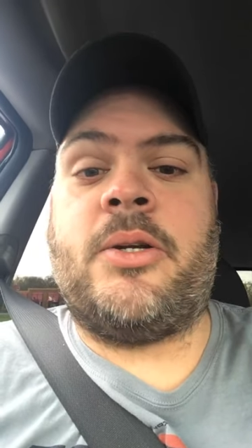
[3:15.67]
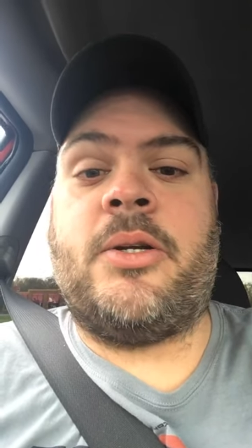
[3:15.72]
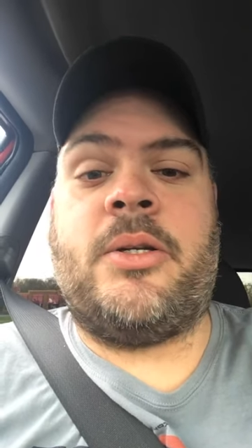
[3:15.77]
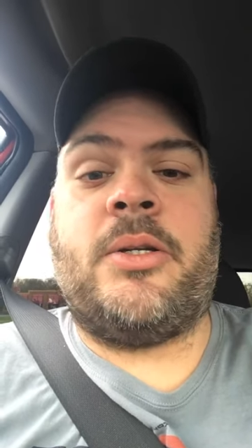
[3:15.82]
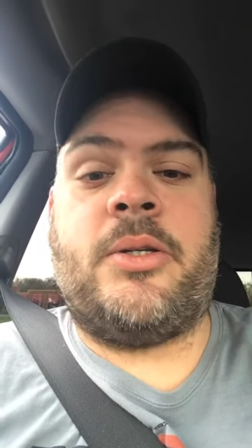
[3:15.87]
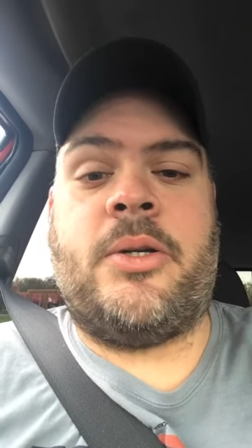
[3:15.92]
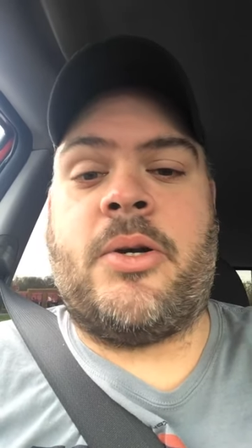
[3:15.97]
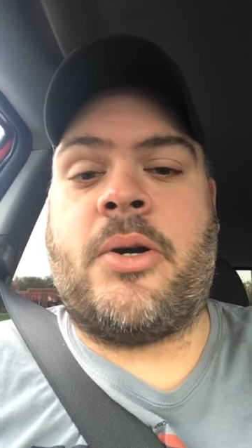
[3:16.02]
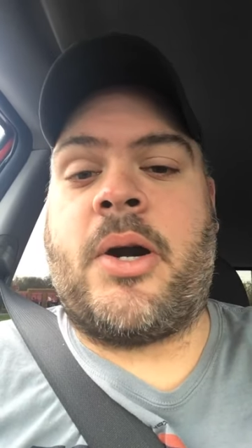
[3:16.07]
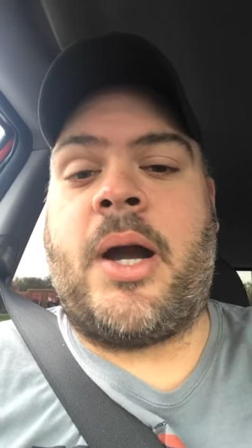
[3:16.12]

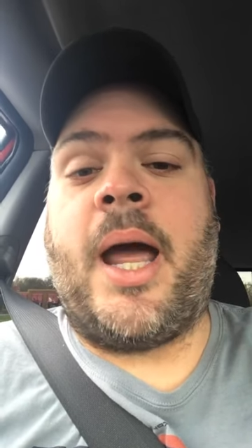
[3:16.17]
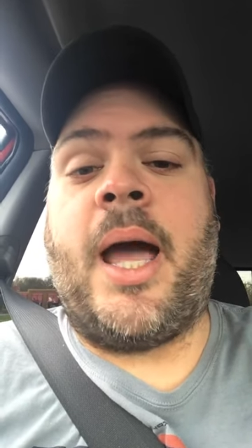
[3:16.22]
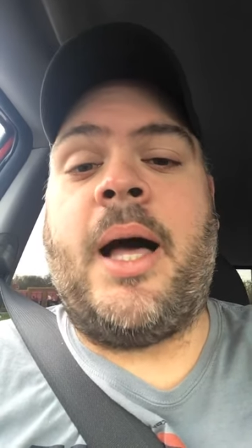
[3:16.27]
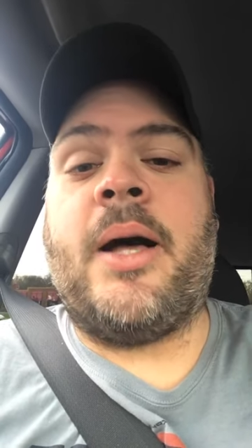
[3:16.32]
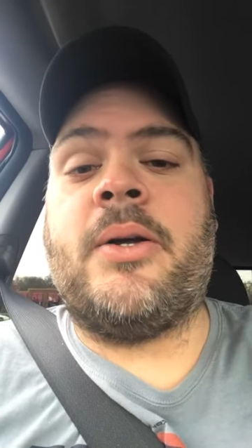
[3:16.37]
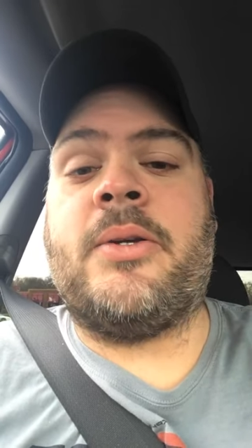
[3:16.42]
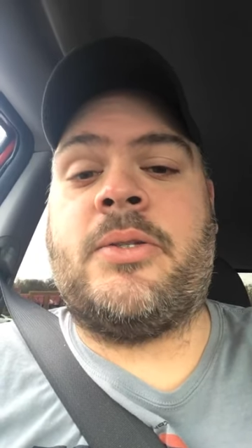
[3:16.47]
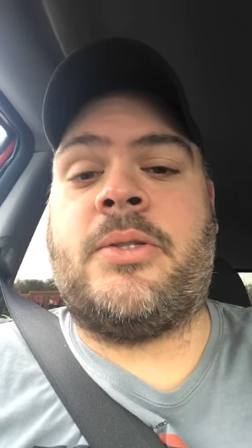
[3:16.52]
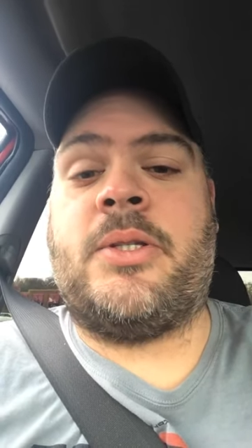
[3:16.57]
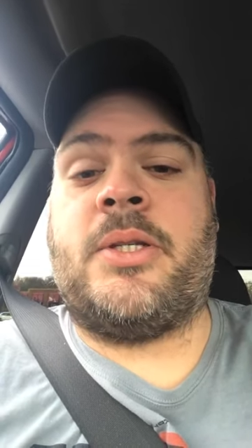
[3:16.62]
your
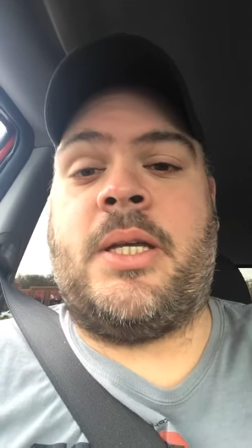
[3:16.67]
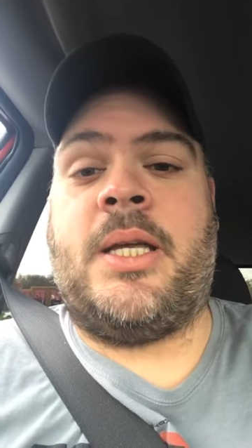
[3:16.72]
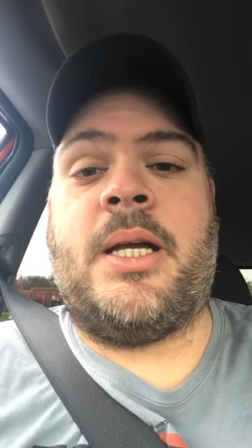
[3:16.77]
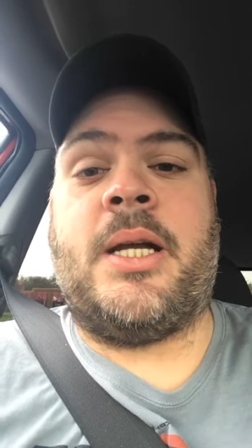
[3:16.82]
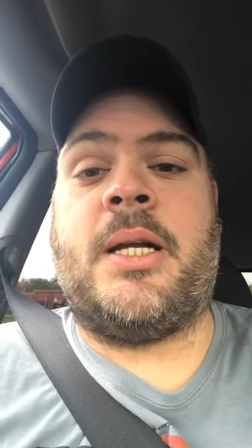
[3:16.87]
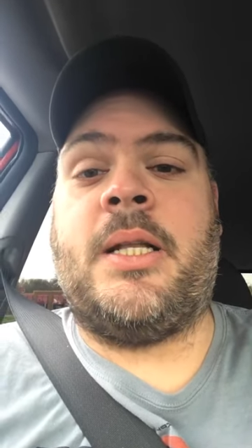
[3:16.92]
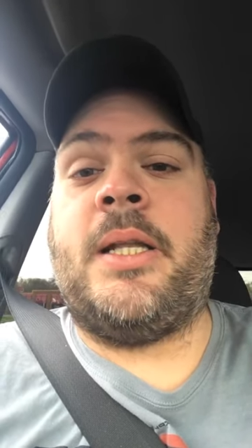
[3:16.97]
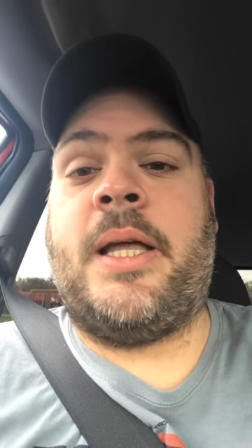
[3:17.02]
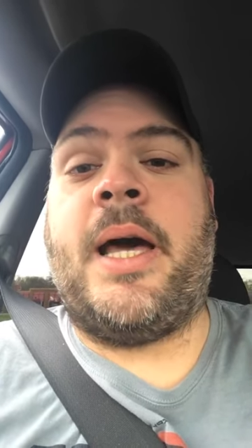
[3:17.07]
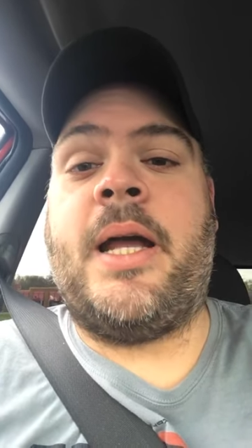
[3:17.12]
house to get
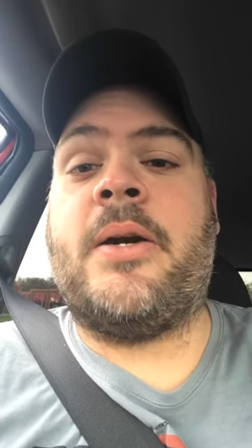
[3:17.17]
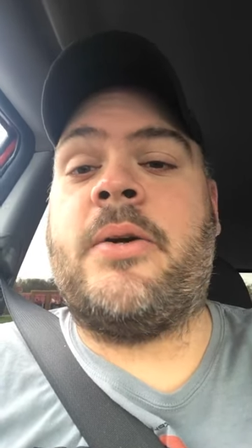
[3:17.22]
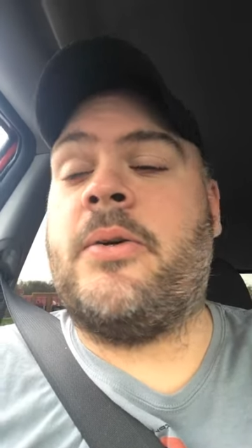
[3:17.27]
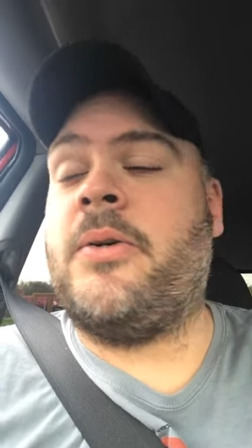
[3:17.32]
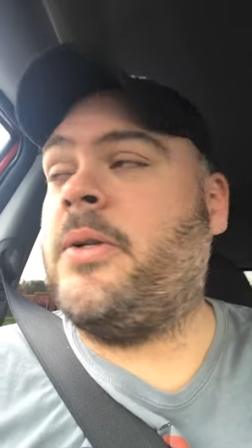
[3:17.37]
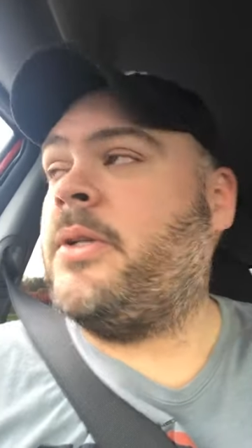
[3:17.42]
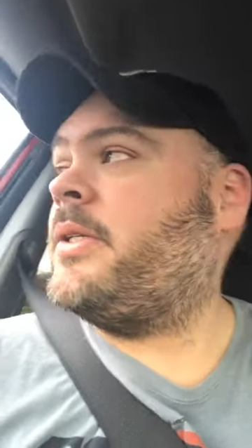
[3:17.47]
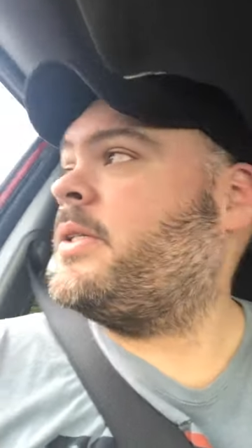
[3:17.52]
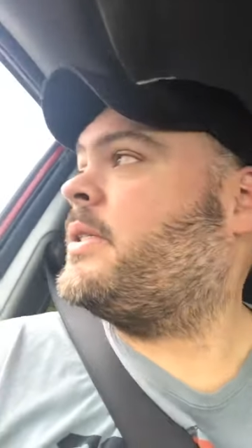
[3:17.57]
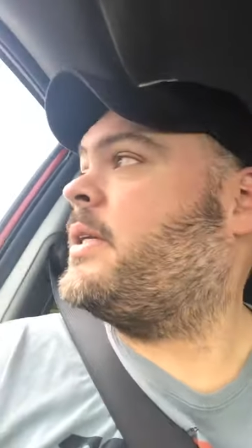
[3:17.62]

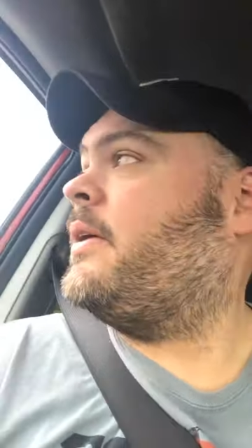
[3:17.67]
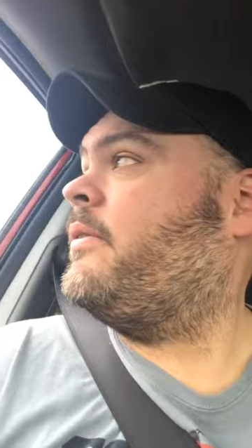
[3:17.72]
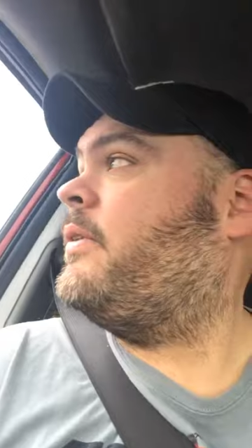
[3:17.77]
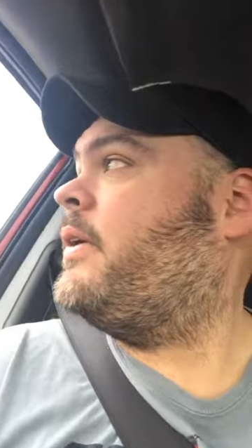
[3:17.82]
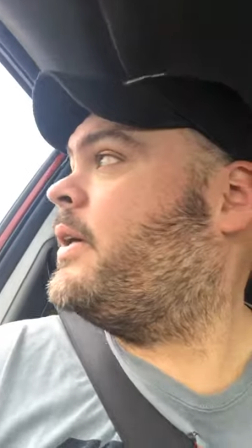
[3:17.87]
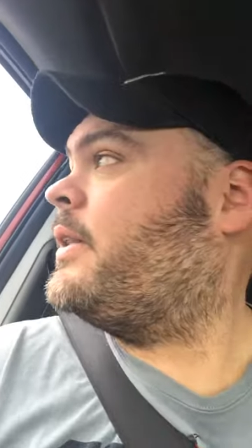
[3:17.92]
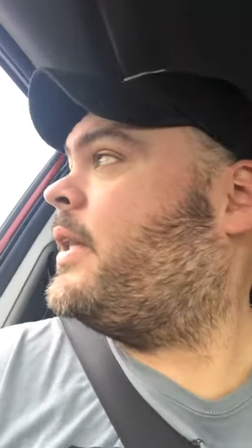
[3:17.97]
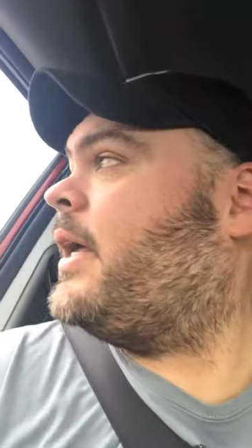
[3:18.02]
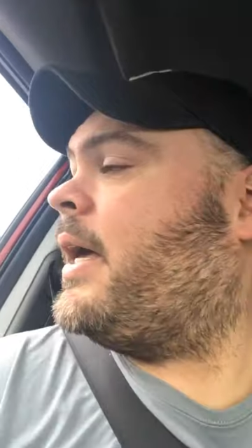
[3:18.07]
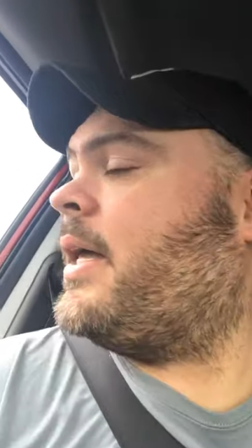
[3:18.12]
collateral and stuff
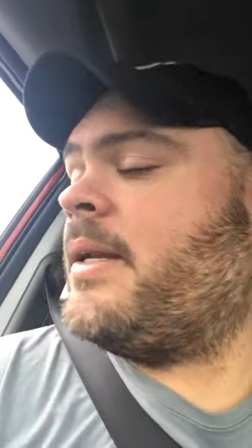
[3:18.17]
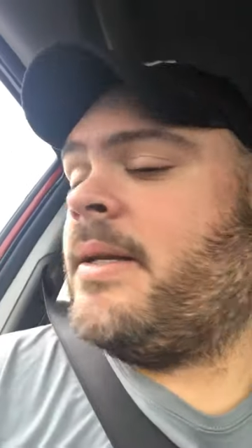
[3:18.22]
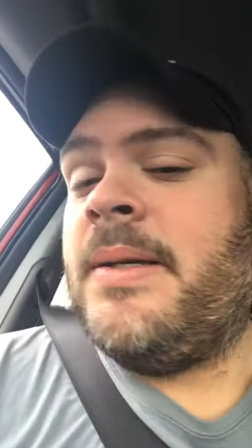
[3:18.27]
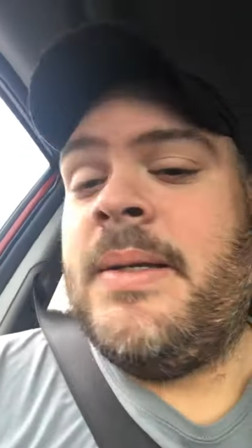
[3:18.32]
like that.